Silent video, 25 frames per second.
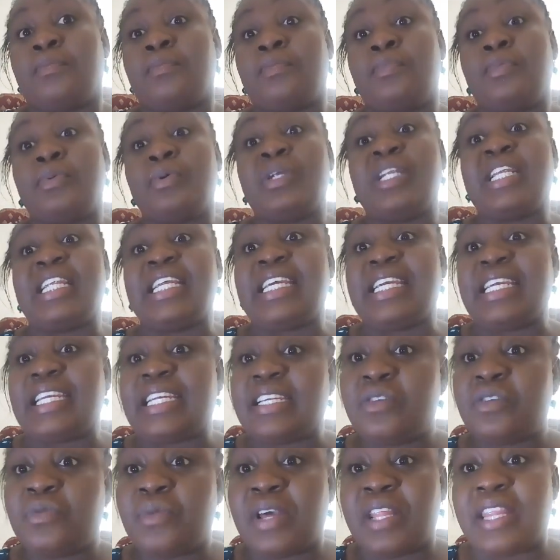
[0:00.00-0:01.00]

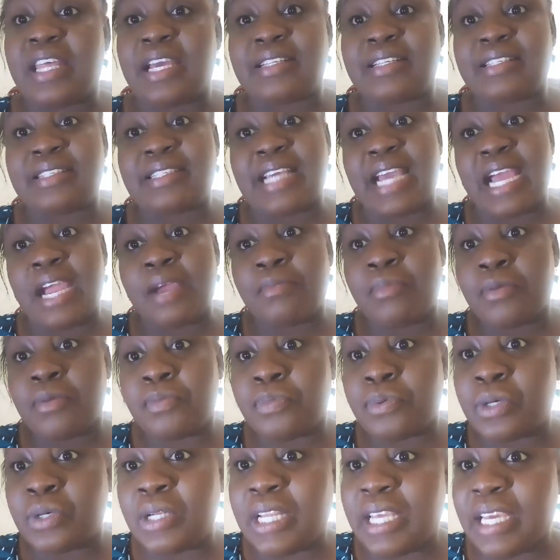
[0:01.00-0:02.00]
bullying, whether
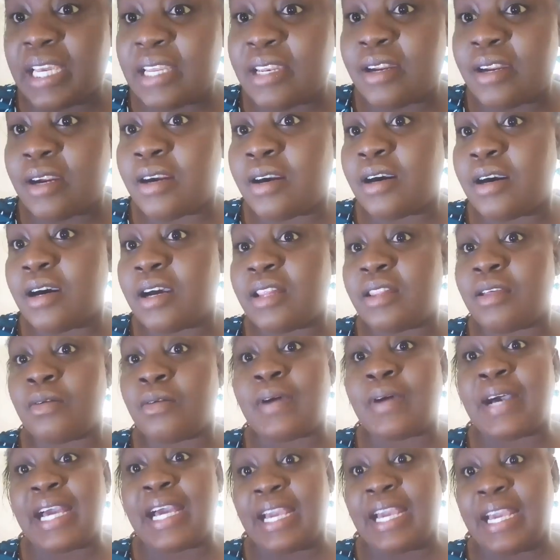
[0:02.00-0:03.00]
cyberbullying or
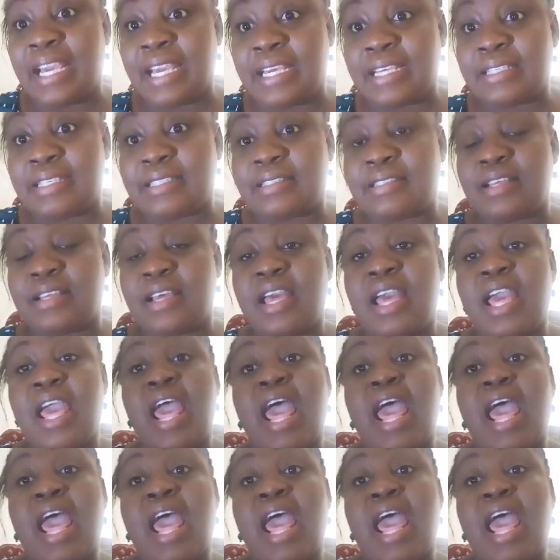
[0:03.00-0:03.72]
otherwise.